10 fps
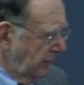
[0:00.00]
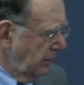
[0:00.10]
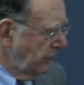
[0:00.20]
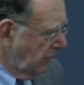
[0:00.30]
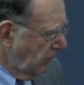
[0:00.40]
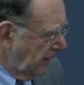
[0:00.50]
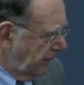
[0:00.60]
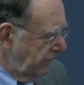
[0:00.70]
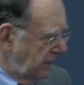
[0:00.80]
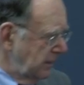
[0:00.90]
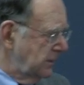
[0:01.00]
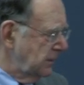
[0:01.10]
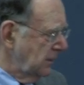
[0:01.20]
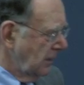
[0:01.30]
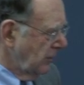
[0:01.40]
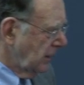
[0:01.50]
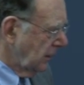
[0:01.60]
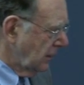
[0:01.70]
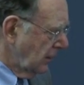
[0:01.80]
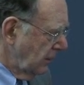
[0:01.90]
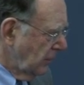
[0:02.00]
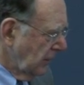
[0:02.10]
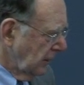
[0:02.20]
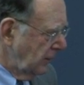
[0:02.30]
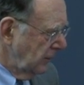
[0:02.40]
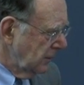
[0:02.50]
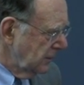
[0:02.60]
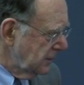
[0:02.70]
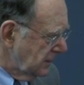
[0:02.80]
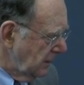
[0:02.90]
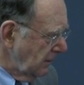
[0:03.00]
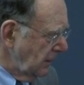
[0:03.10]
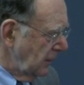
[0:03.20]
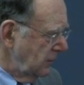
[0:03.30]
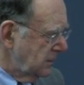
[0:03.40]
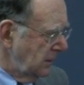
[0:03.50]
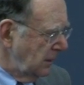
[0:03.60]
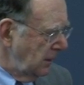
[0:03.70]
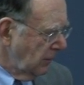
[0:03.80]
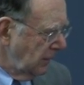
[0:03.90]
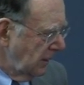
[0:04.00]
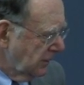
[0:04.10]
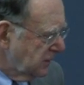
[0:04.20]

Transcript: for one of these molecules. And you see here and there